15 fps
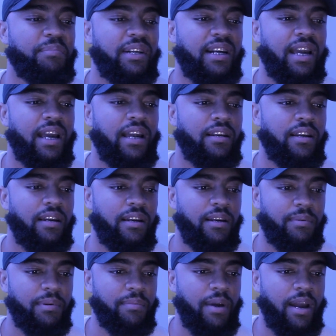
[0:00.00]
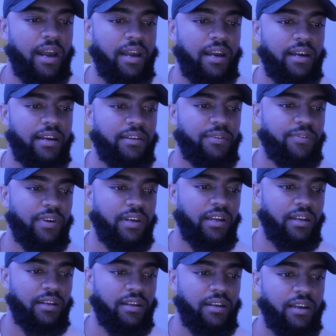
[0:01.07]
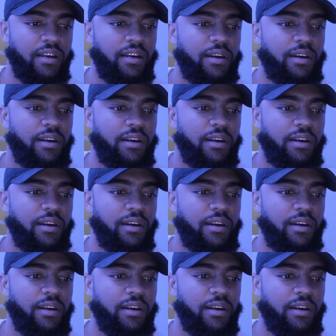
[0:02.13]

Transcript: but goddamn, them high ass fucking...